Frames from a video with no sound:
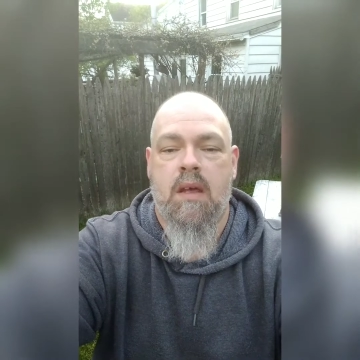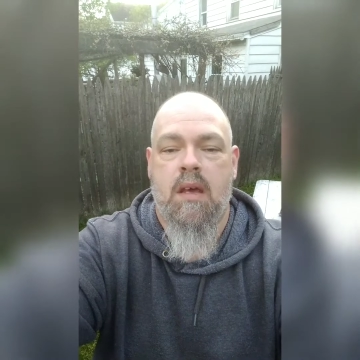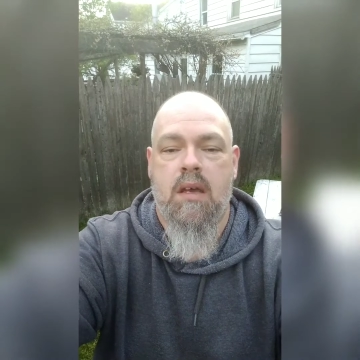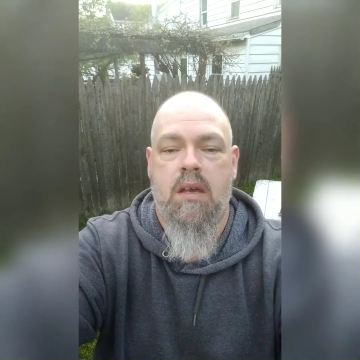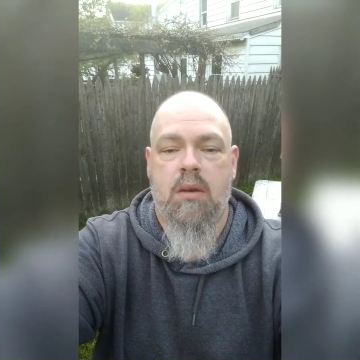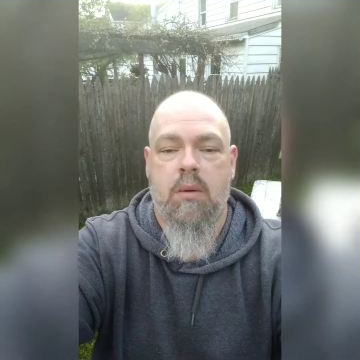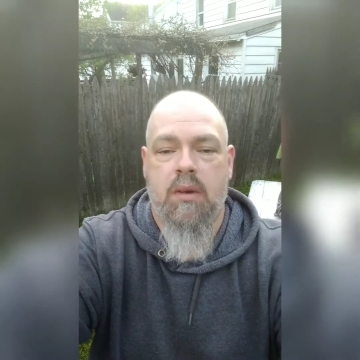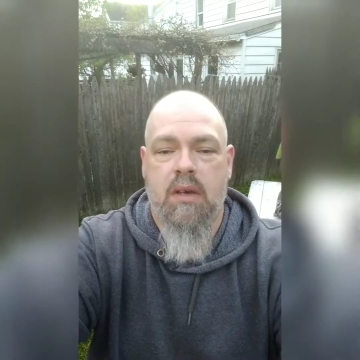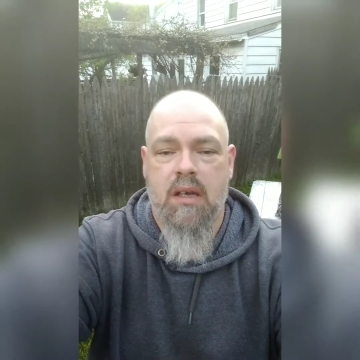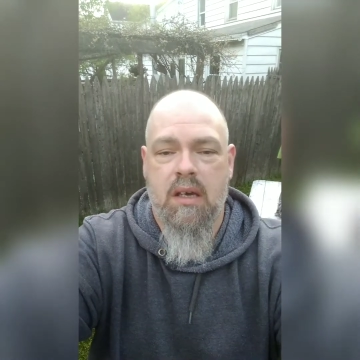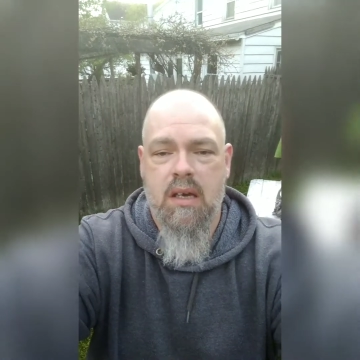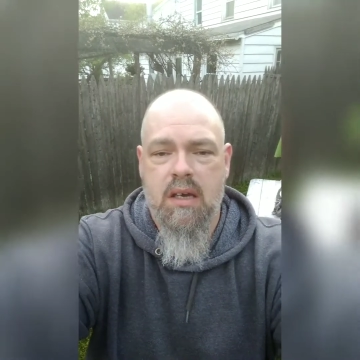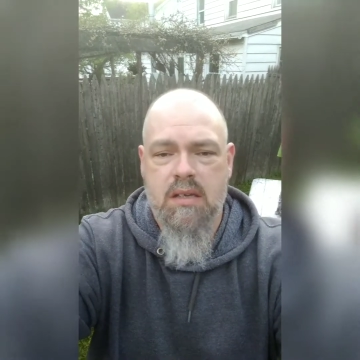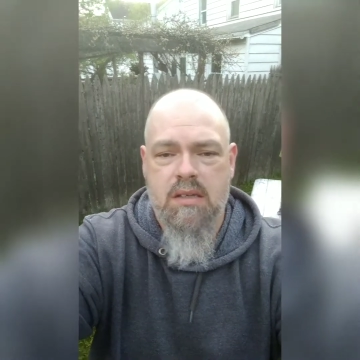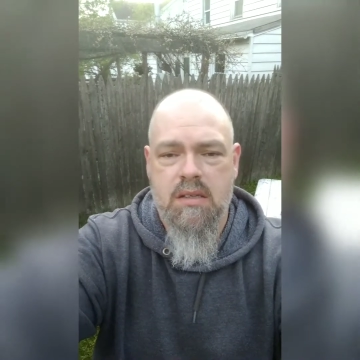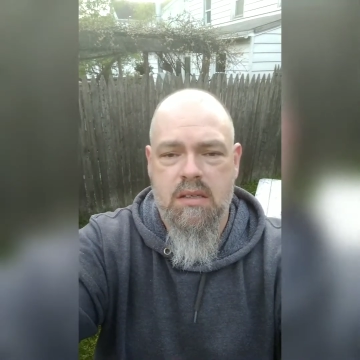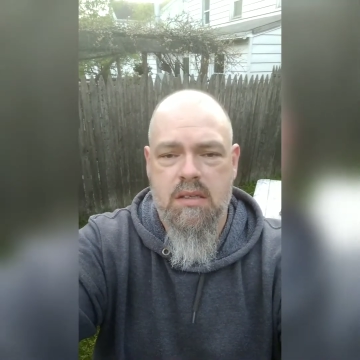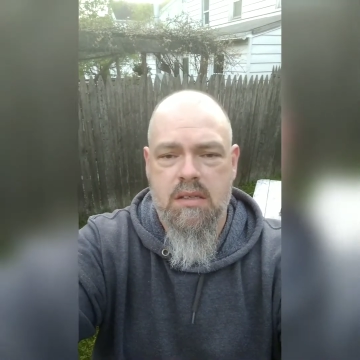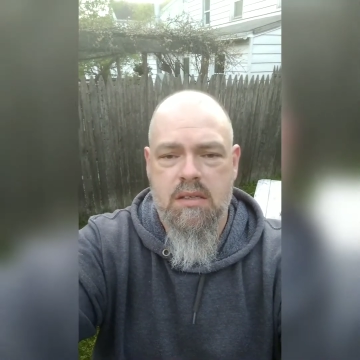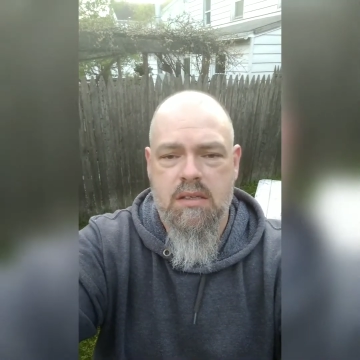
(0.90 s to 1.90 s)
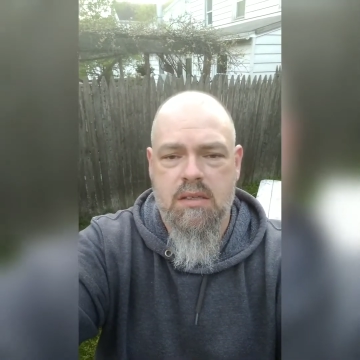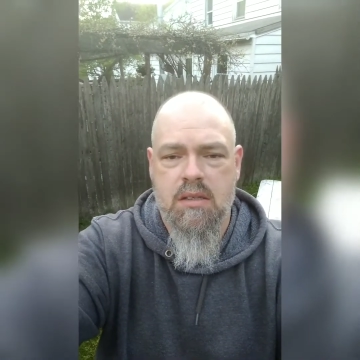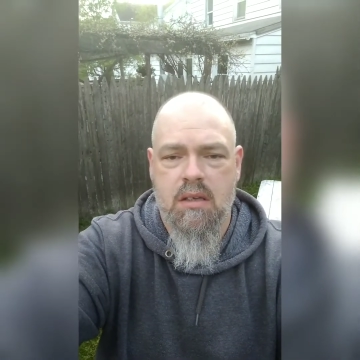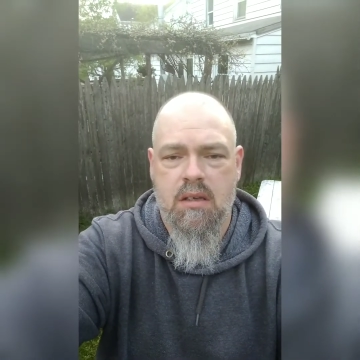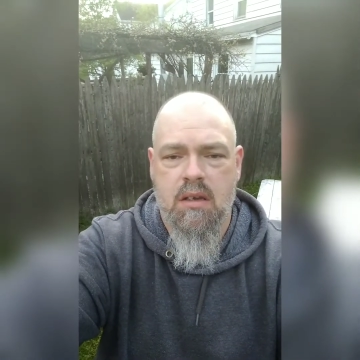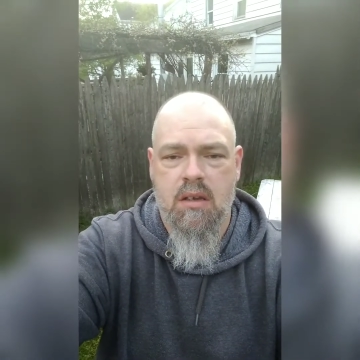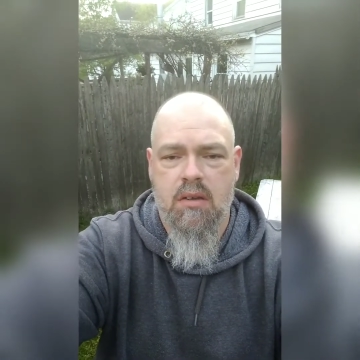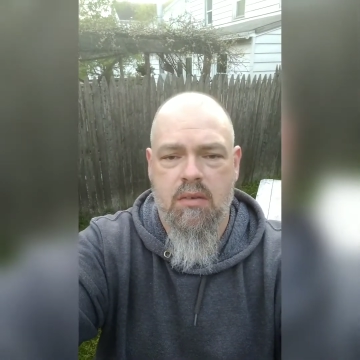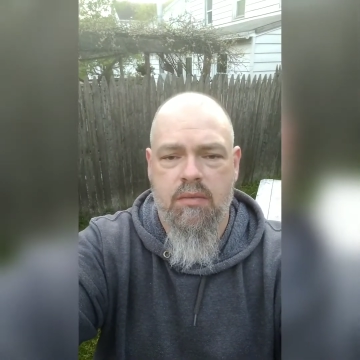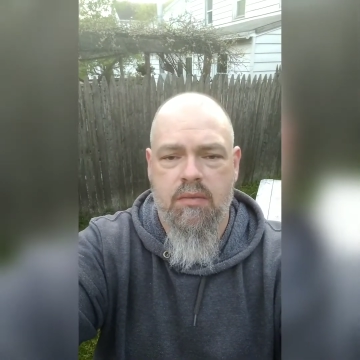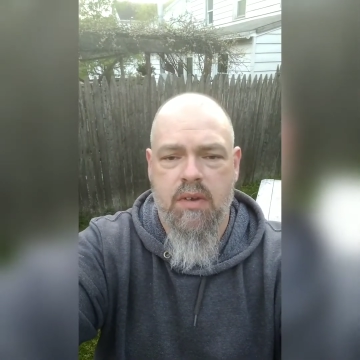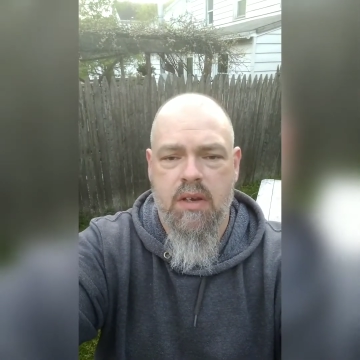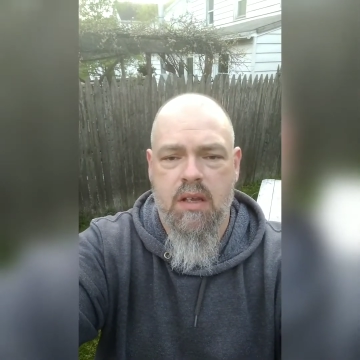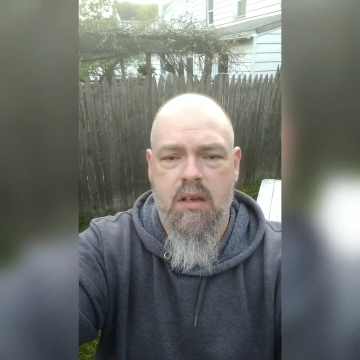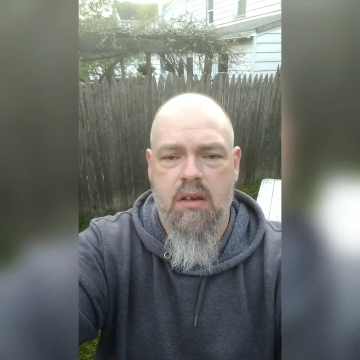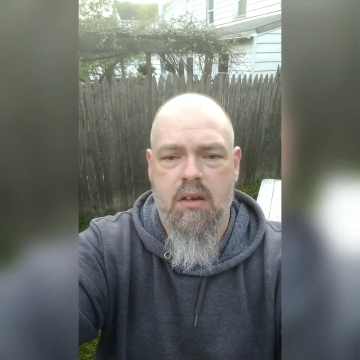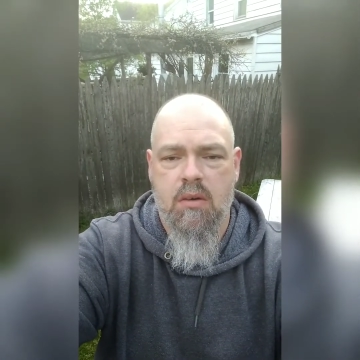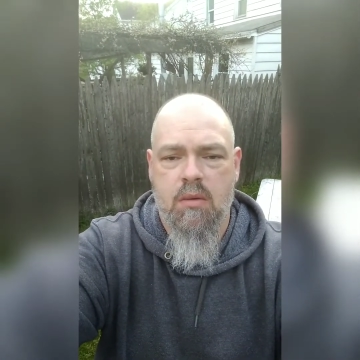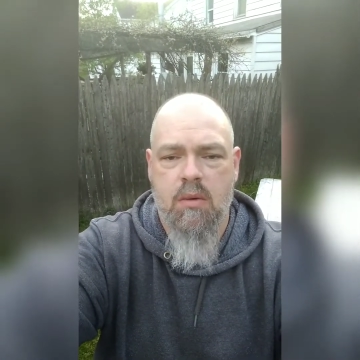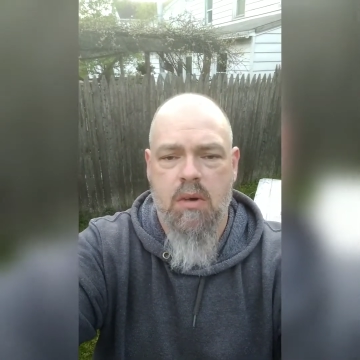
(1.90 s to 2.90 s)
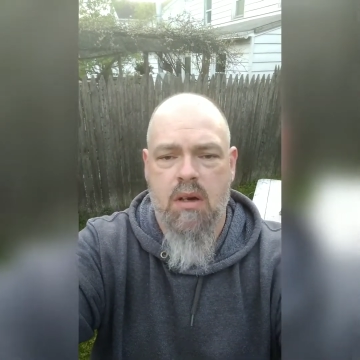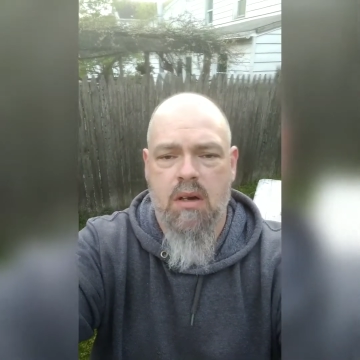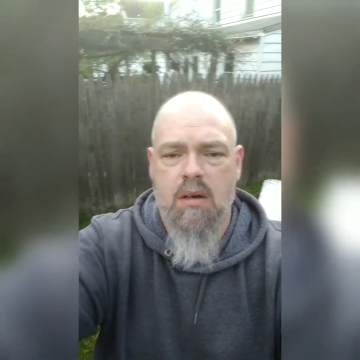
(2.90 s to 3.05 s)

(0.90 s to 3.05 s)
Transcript: How you doing guys? This is another video.